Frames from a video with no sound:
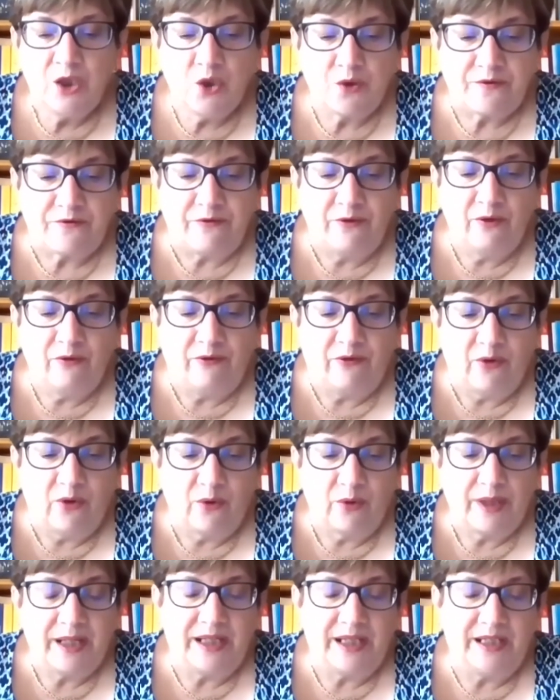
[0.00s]
useful
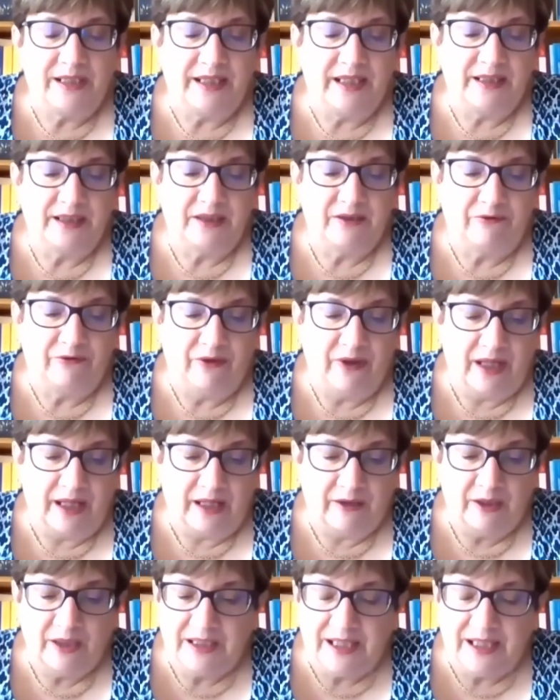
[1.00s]
for
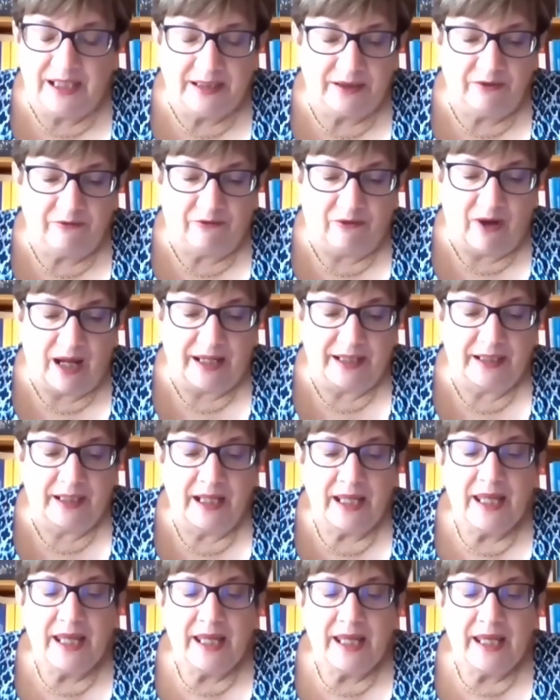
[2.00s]

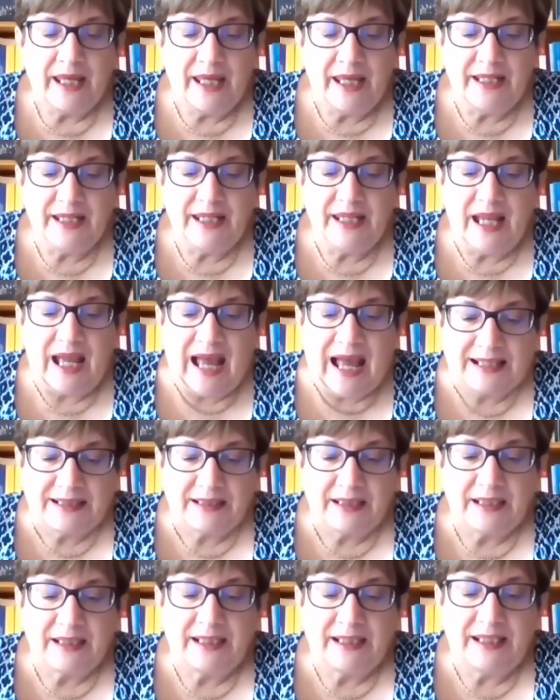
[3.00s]
identifying any
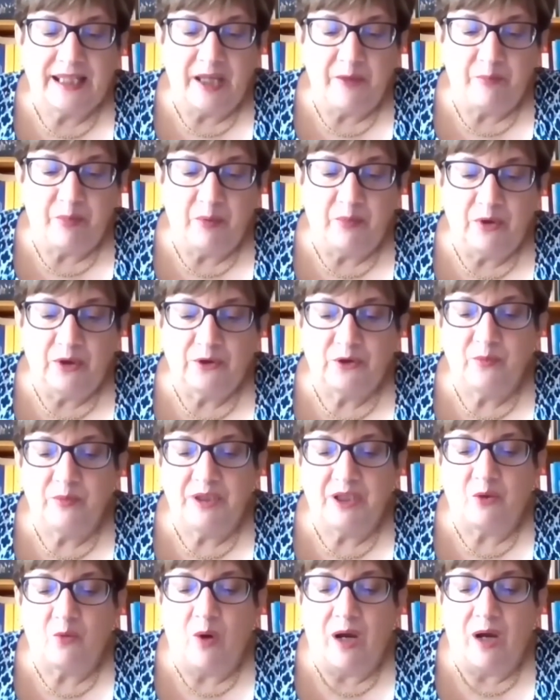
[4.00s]
act capable to
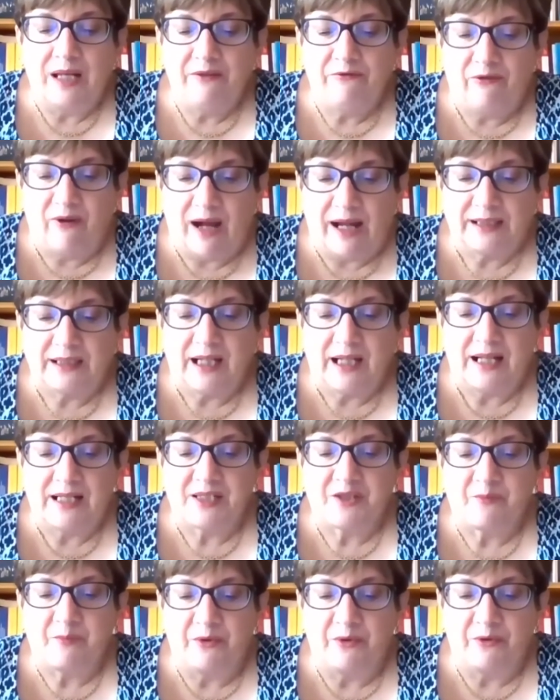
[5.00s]
be qualified
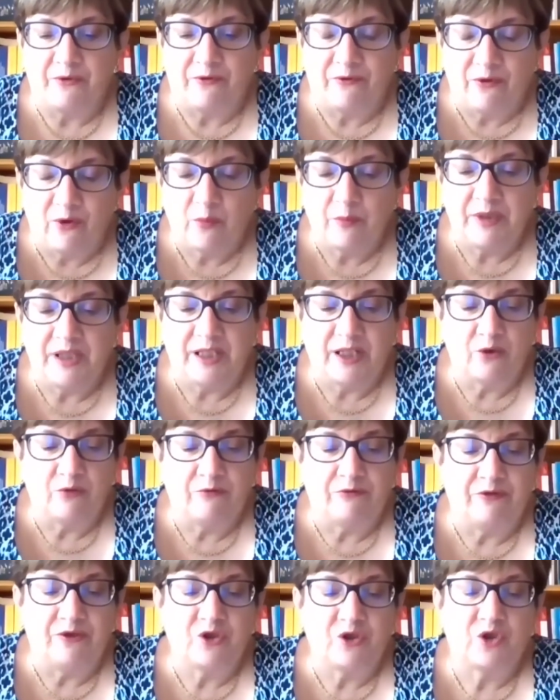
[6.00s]
as performed in an
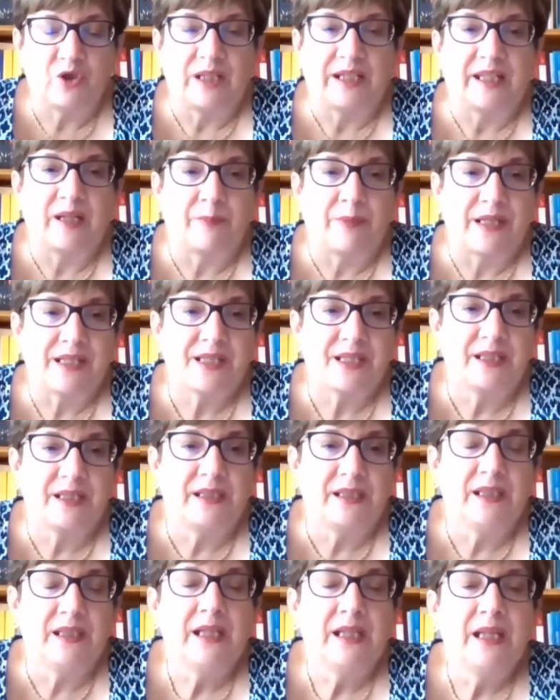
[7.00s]
official
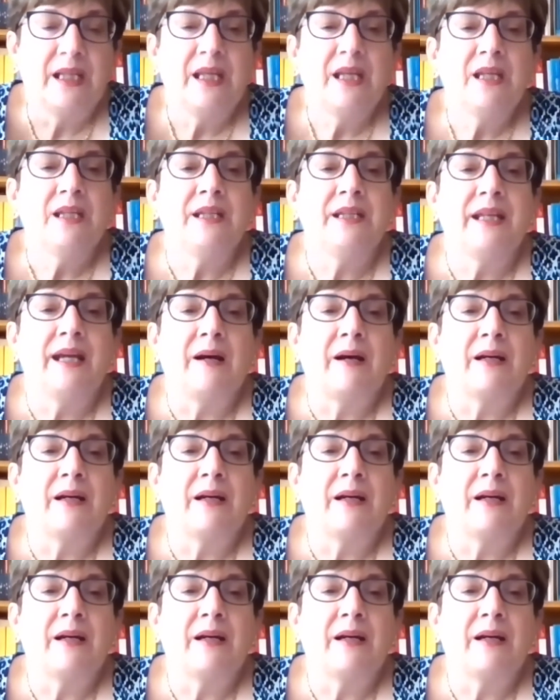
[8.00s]
capacity in